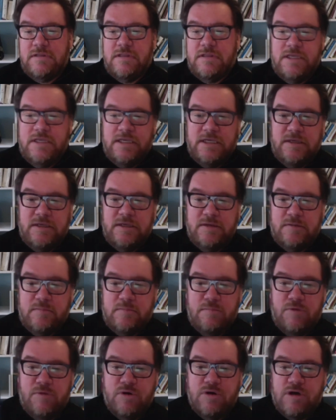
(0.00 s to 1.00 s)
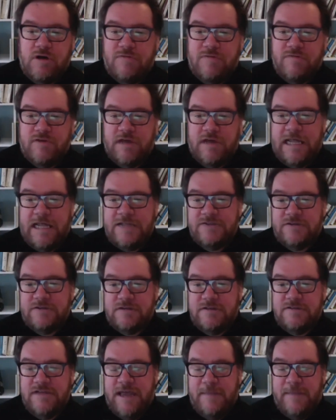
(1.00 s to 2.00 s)
The Book of
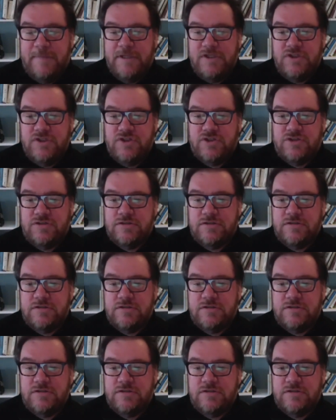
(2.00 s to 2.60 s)
Collateral Damage,